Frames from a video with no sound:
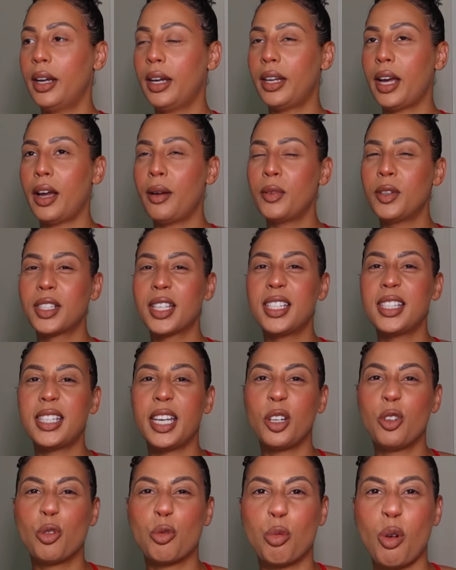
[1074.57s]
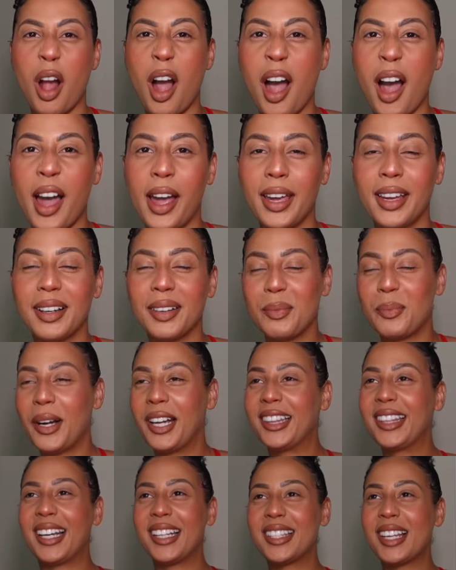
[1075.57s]
I was going to say dry,
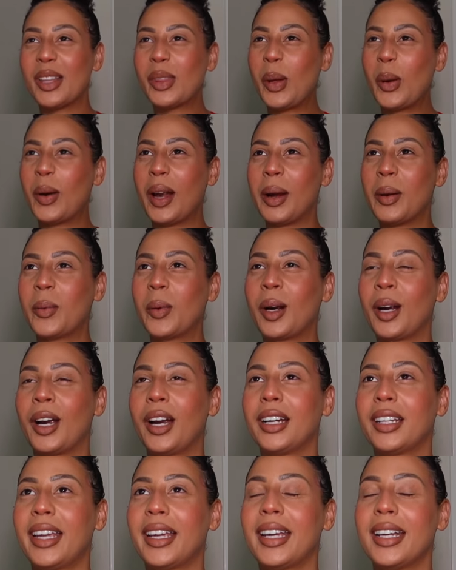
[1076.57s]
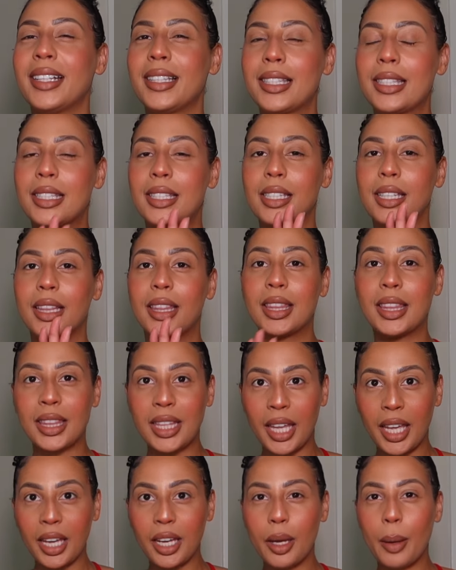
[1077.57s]
but that's not the right word. Like it's
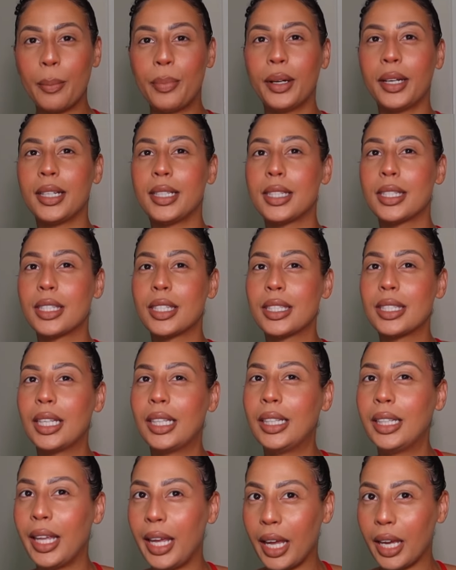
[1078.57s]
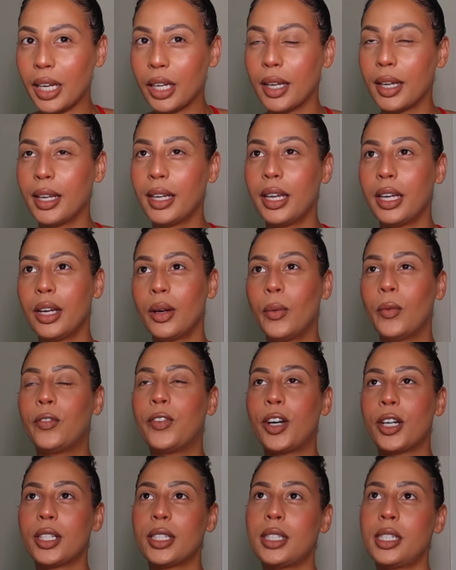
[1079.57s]
thick, but it's slick
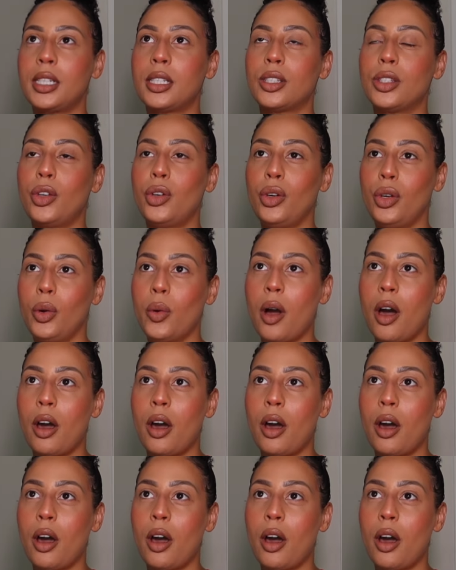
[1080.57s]
versus the new